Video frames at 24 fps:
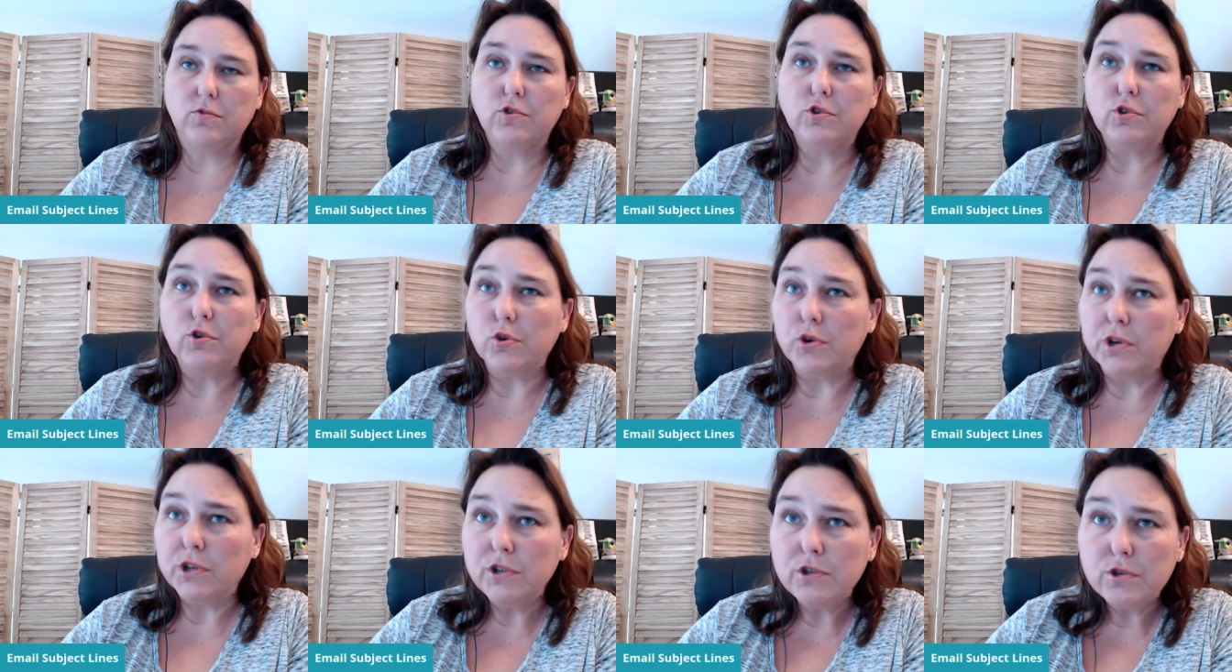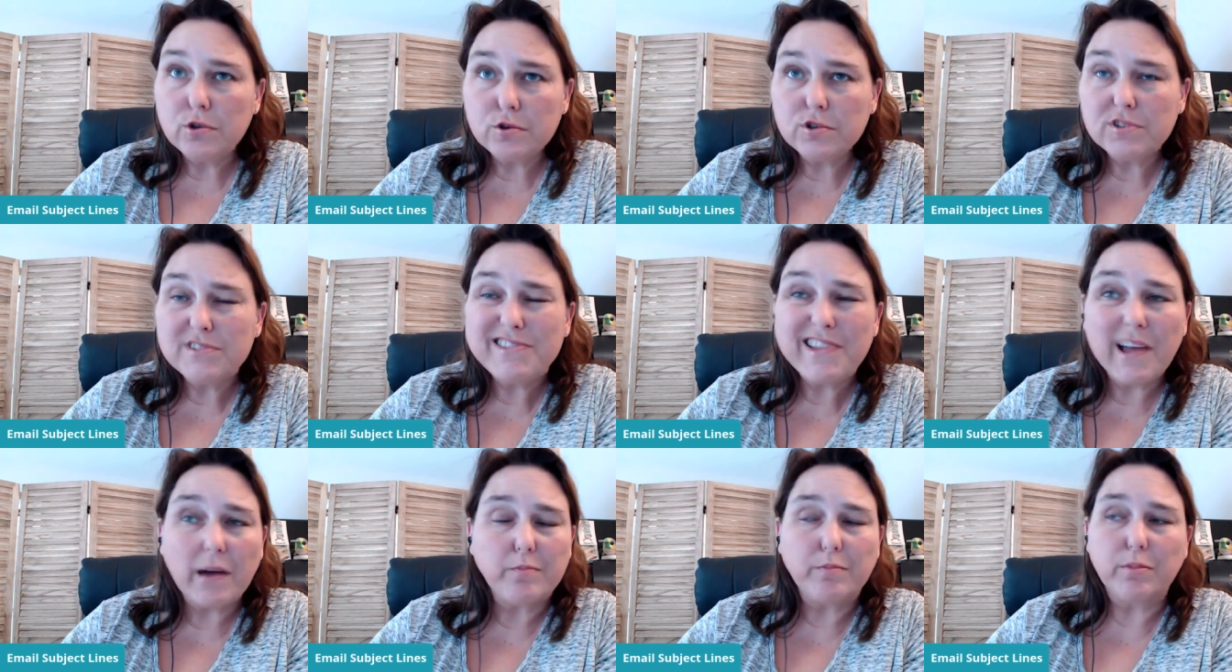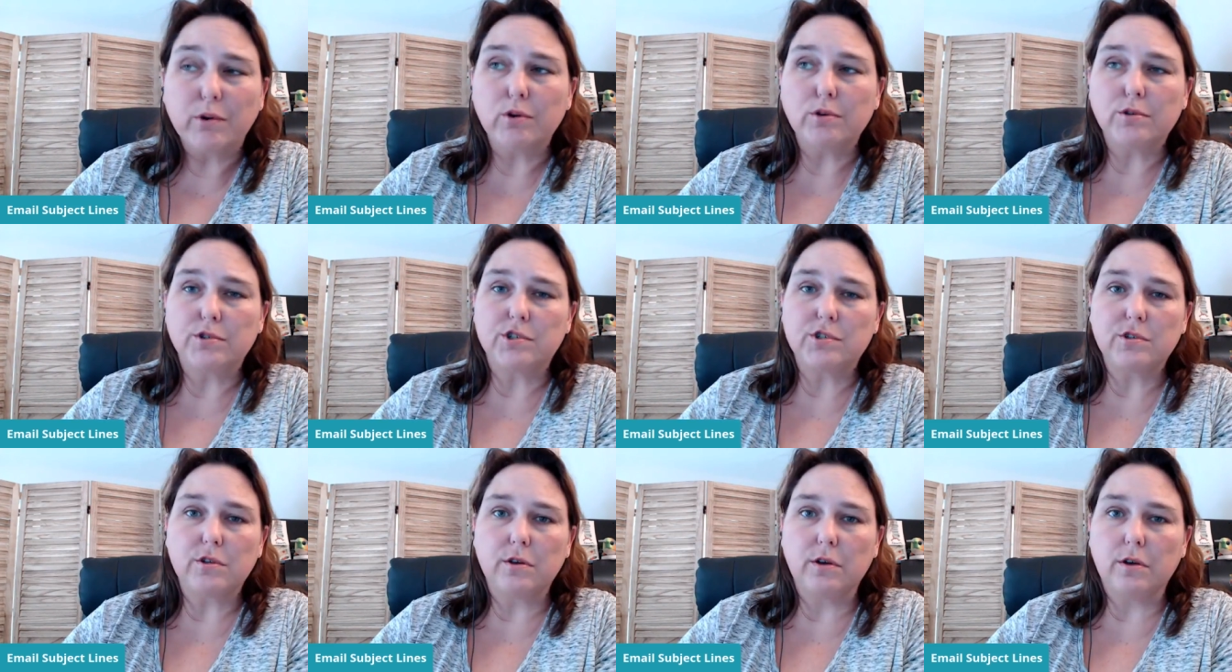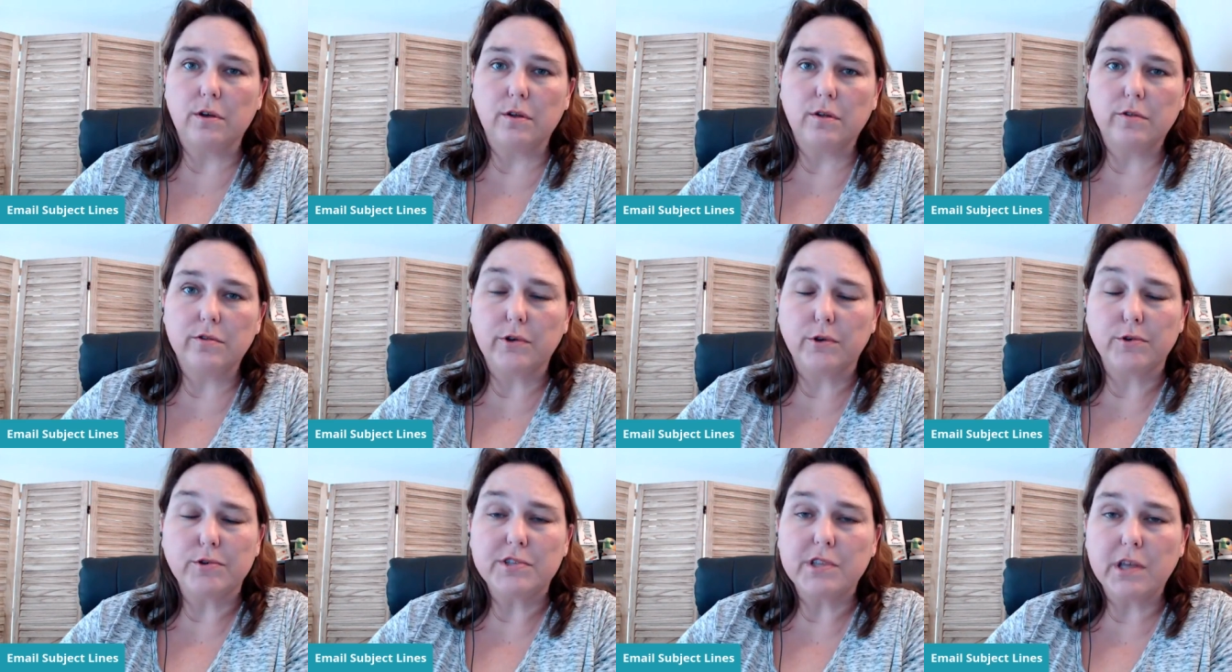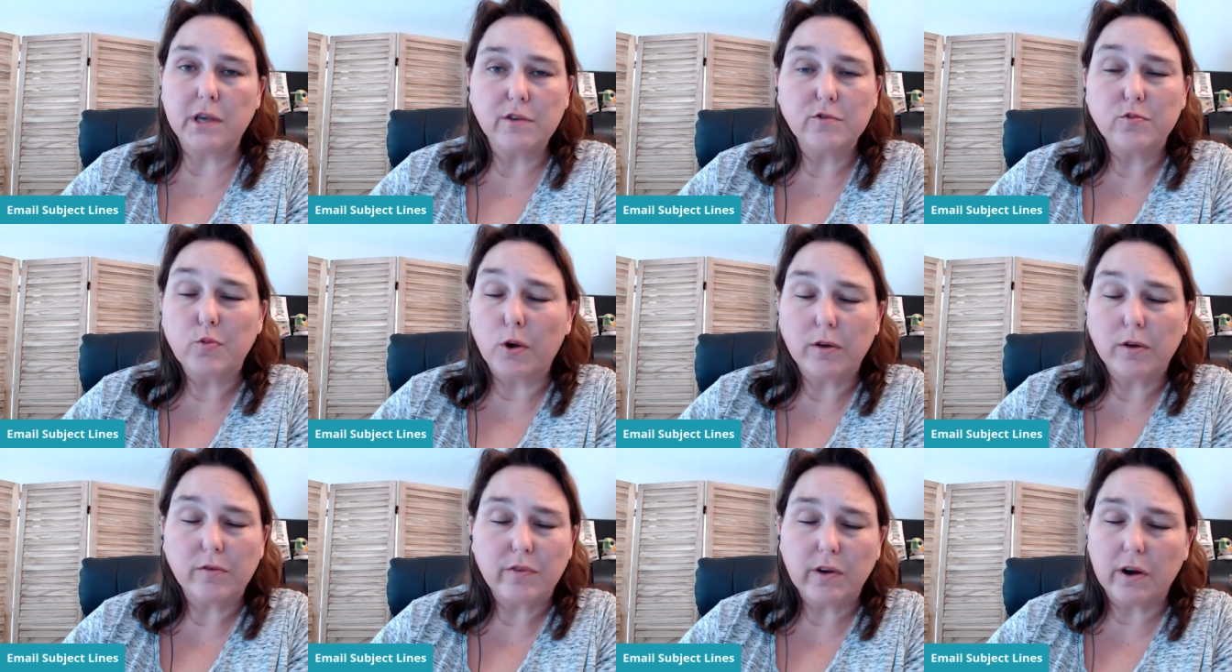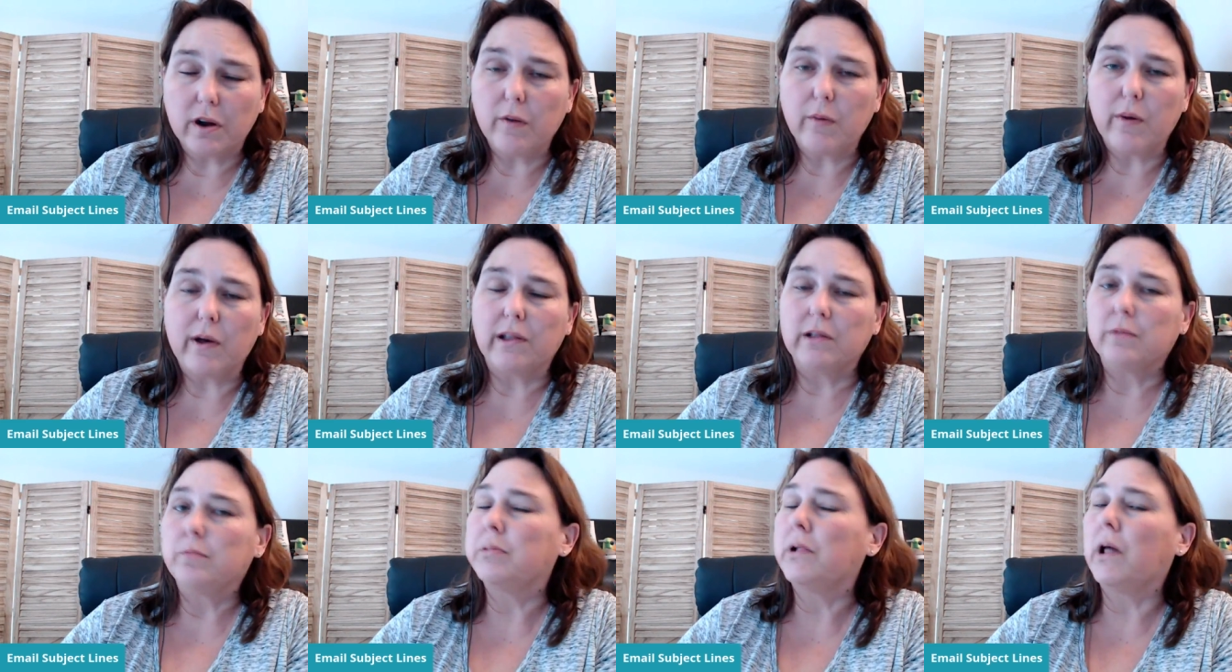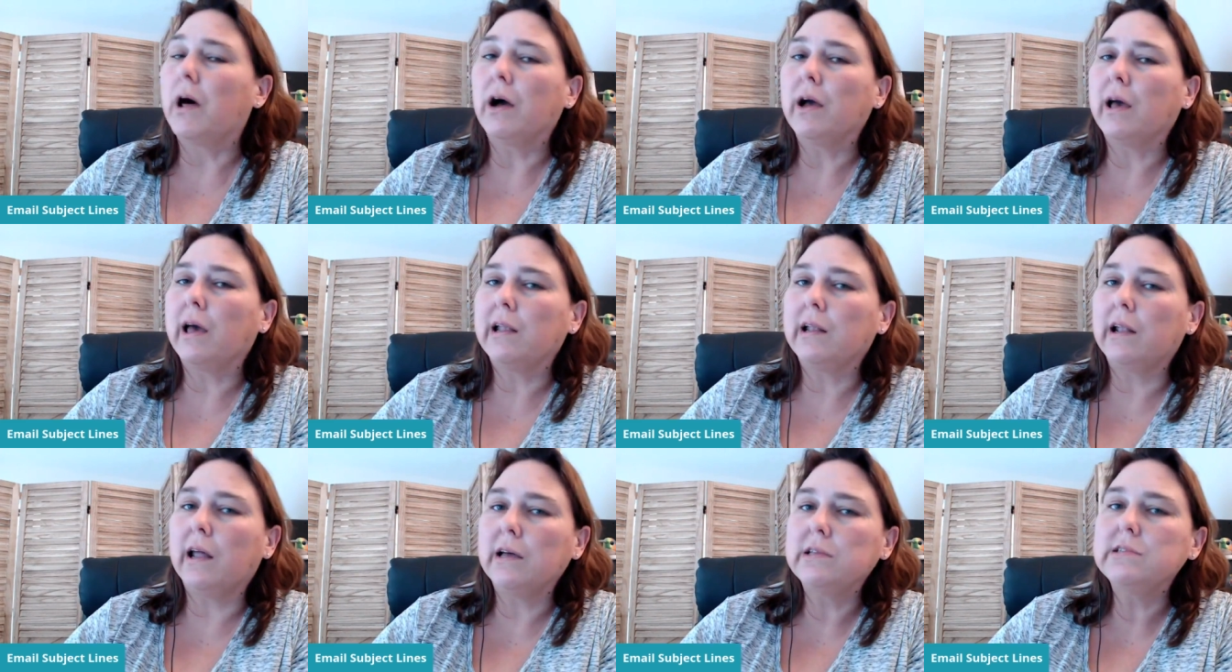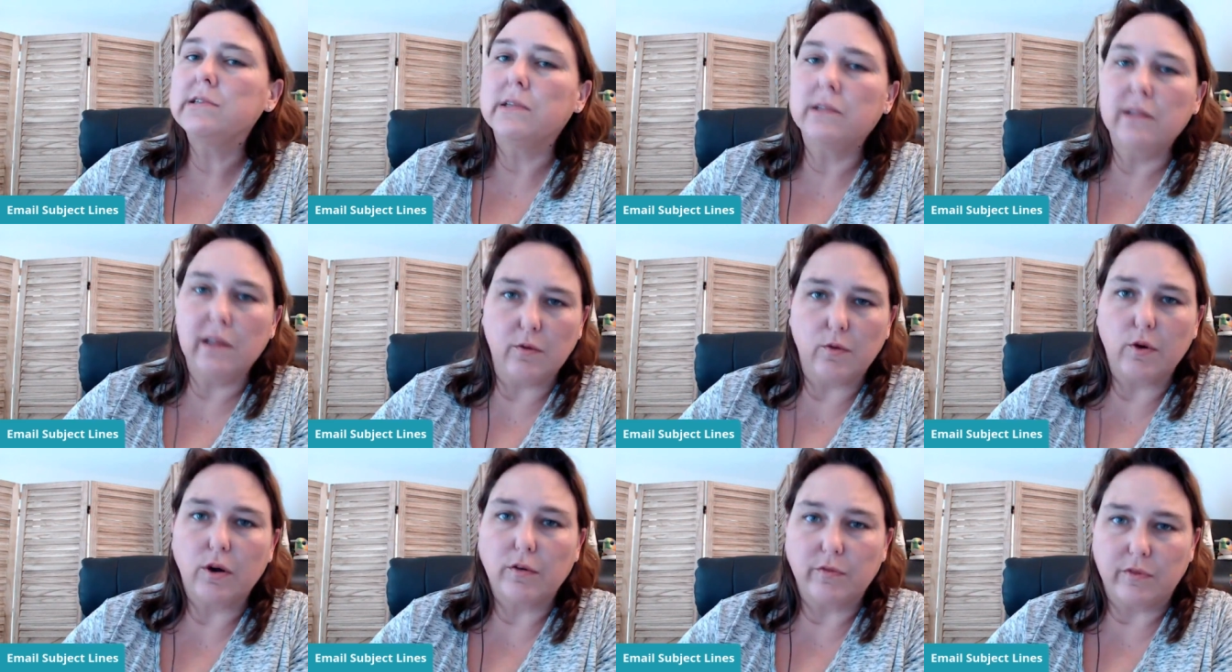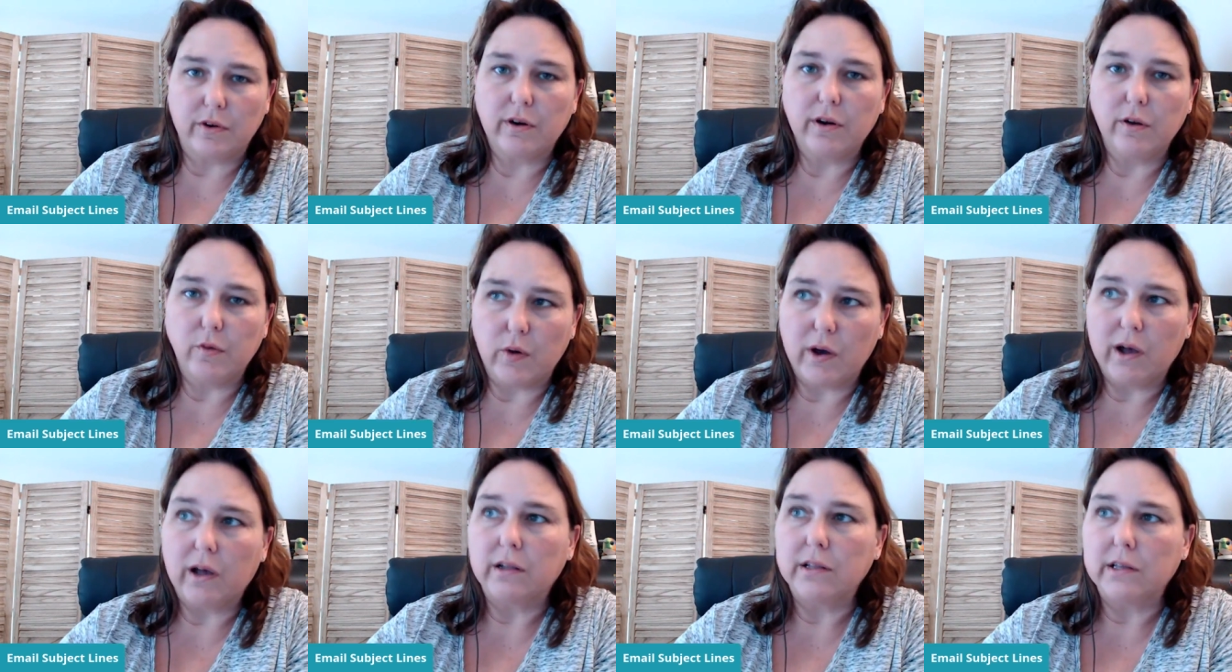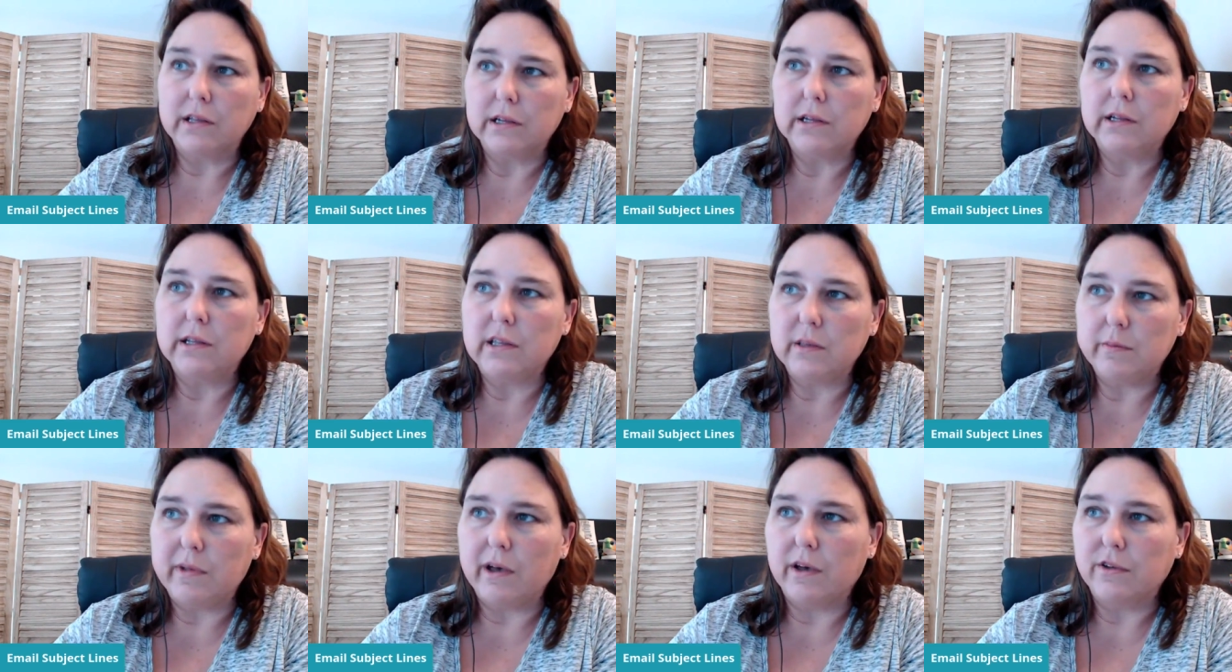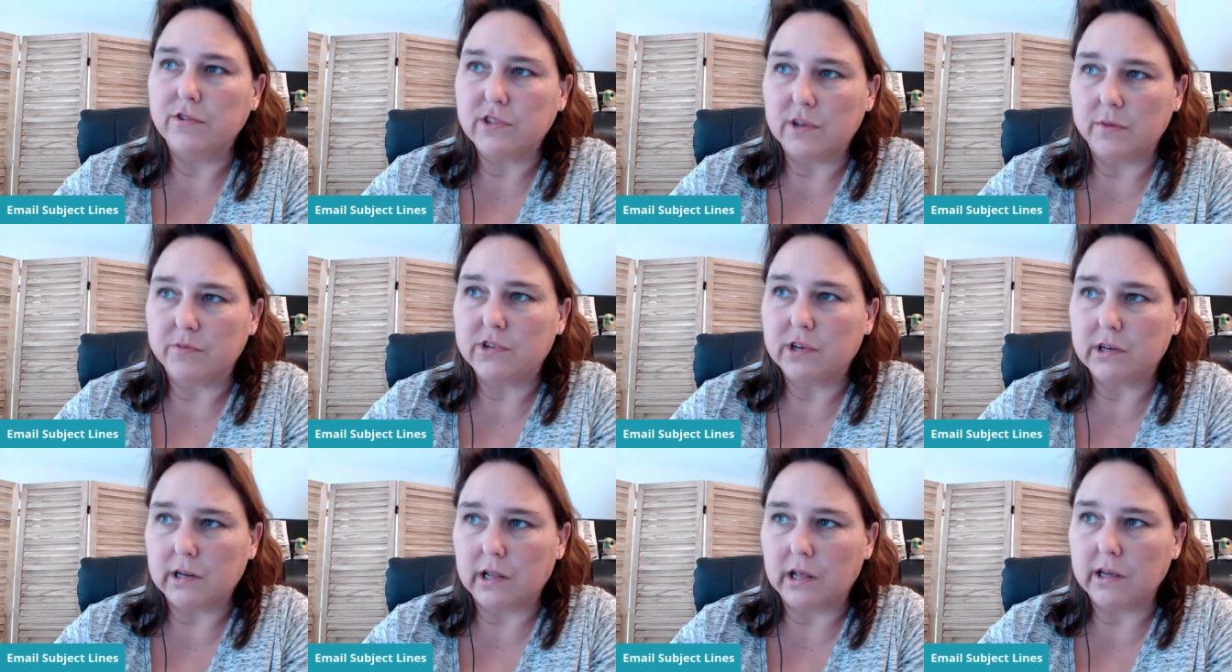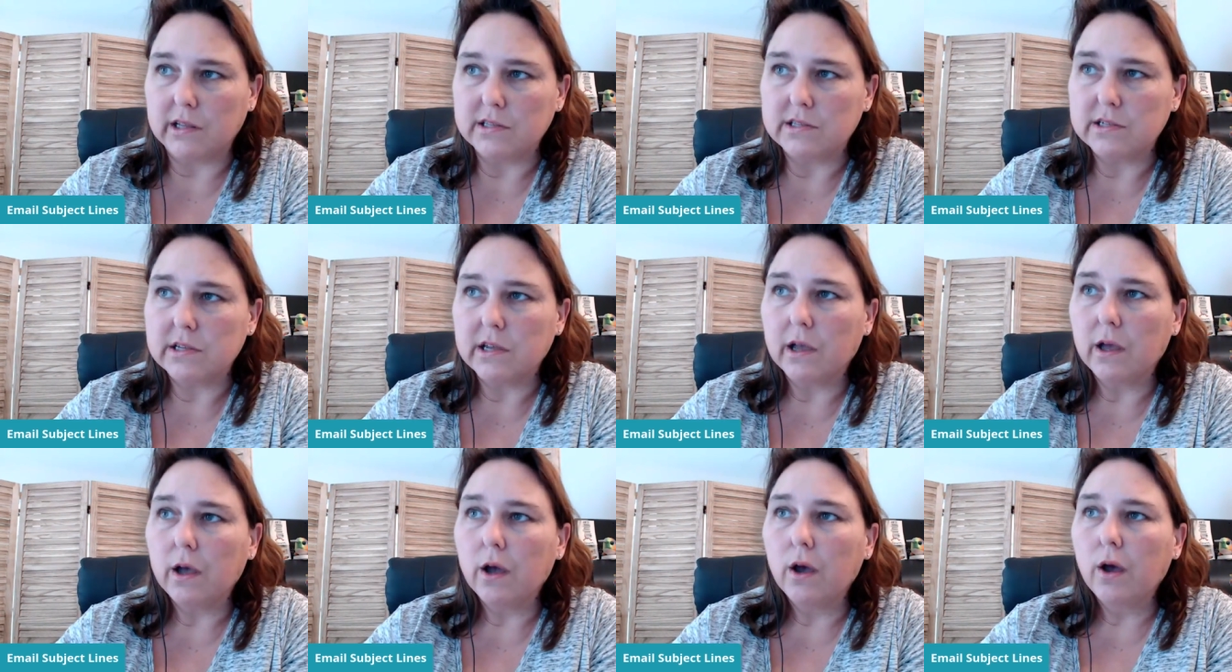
You can use numbers. Those things work very well in blog headlines and they work very well in email subject lines.